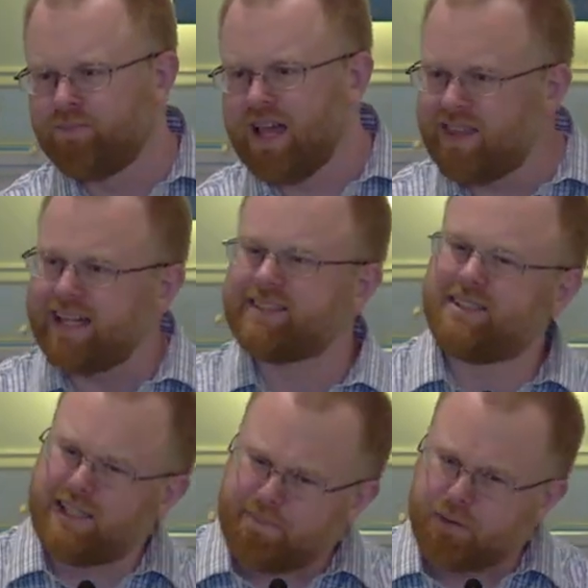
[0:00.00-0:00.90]
That's
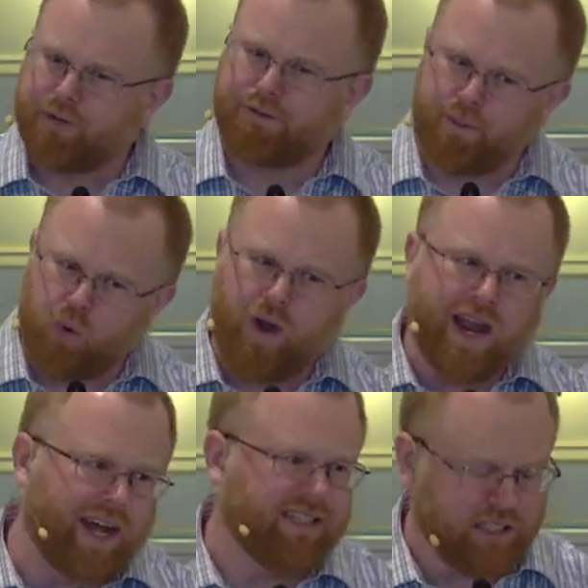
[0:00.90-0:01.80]
separate from the way
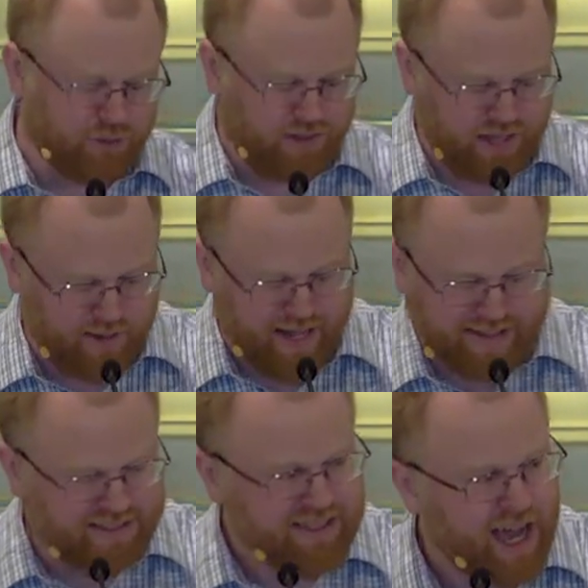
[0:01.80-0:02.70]
I deal with Him.
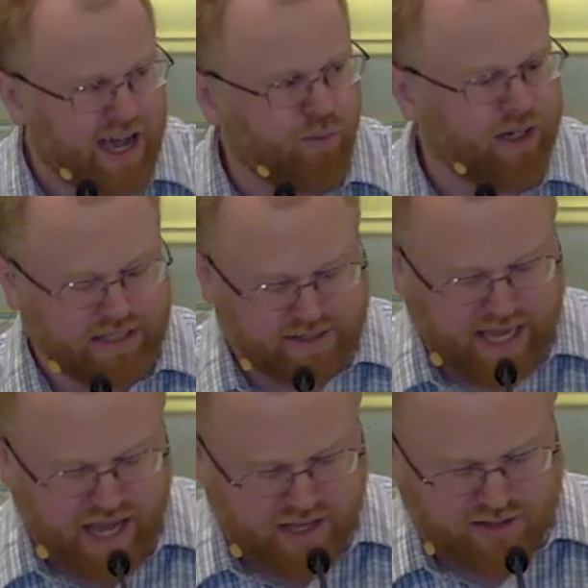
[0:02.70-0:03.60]
That's not what He
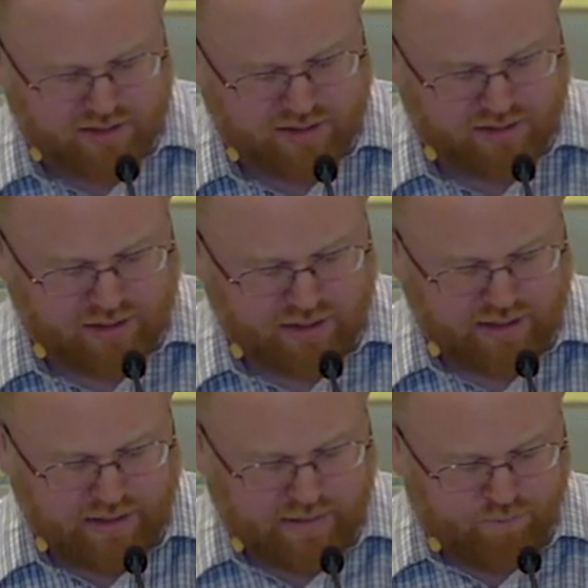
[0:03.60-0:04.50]
says
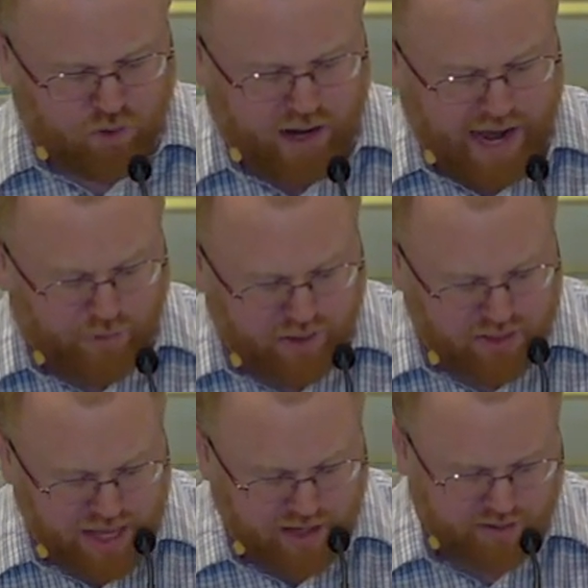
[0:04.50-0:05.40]
or how He
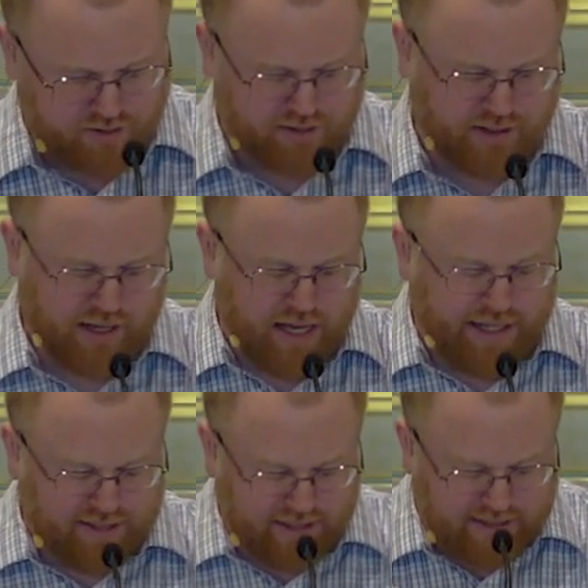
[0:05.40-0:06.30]
thinks. He
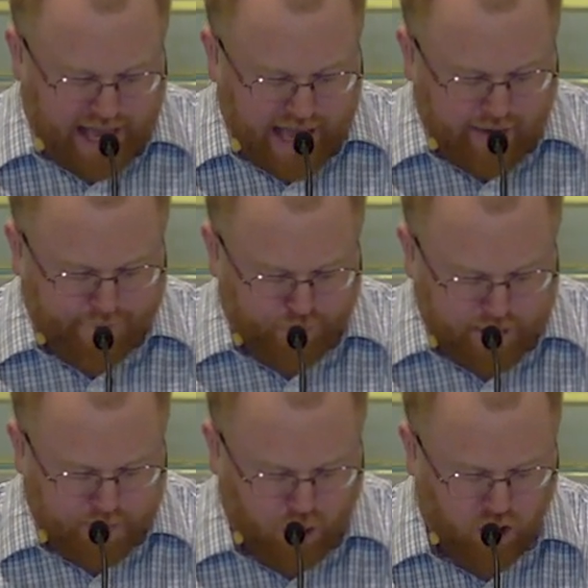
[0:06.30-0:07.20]
sees every
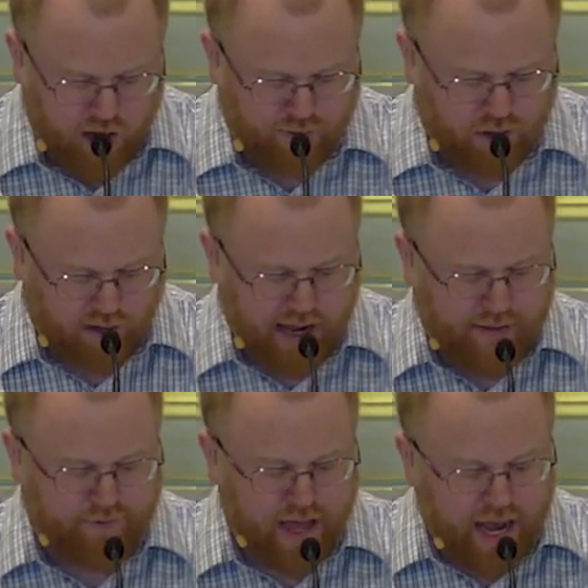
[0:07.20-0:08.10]
part of your life,
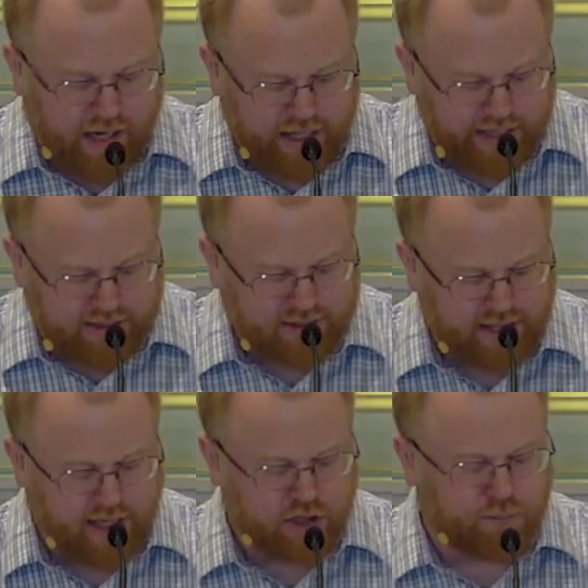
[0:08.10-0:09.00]
and He is
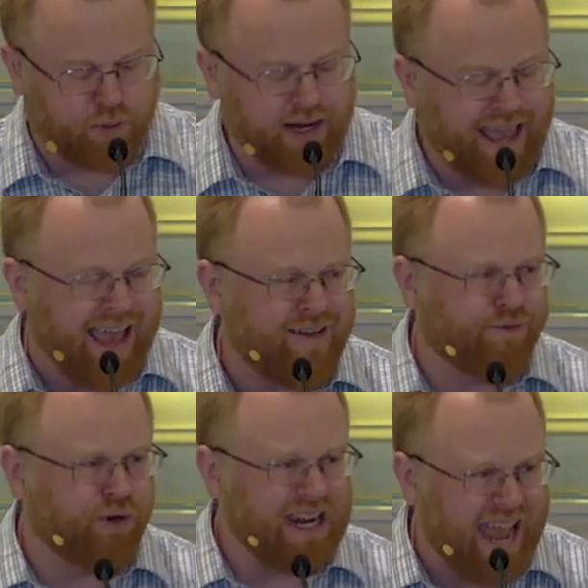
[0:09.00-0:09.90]
seeking to bring
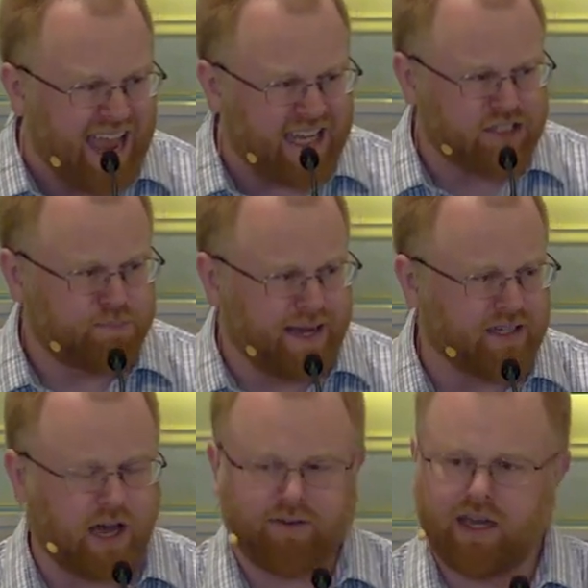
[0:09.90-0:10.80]
every aspect
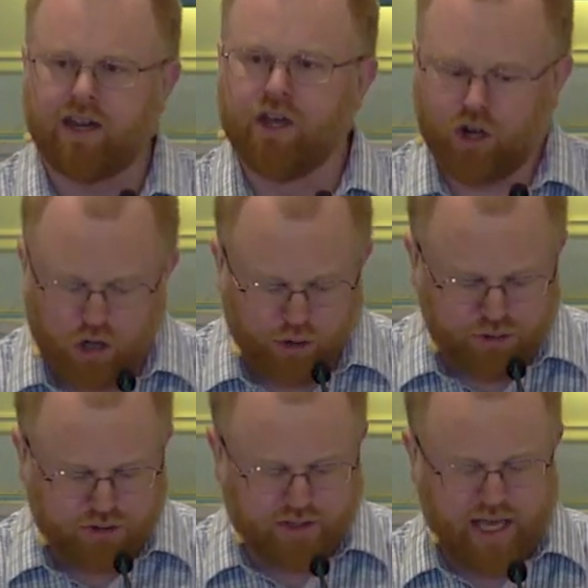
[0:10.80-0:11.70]
of it
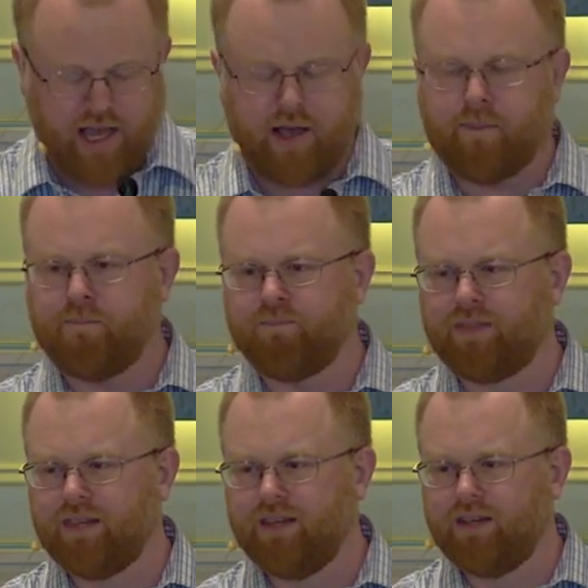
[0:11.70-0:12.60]
closer to Him.
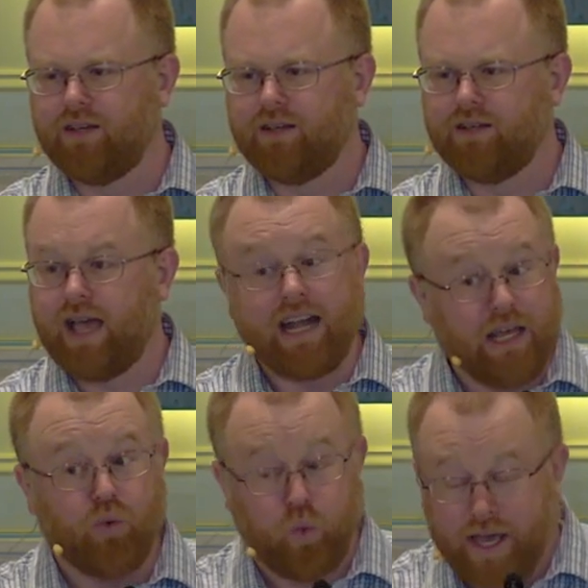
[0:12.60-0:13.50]
And He
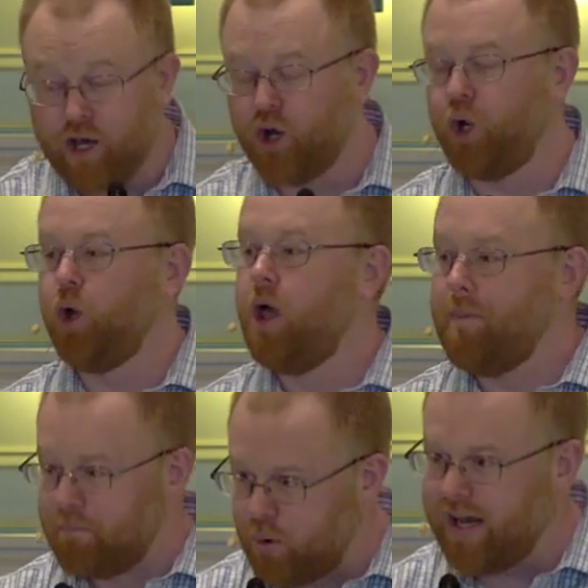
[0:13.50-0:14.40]
will
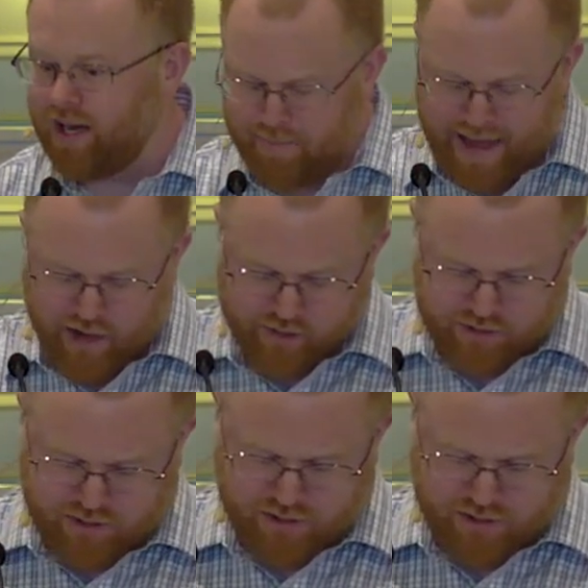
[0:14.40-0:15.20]
bring it about.